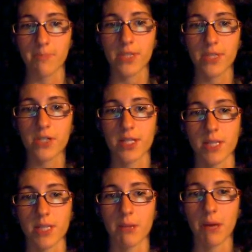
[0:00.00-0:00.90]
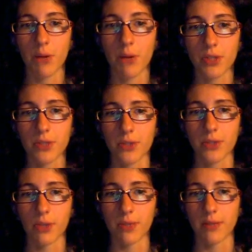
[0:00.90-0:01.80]
DJ says, my mom also
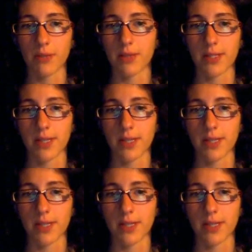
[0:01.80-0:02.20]
told me that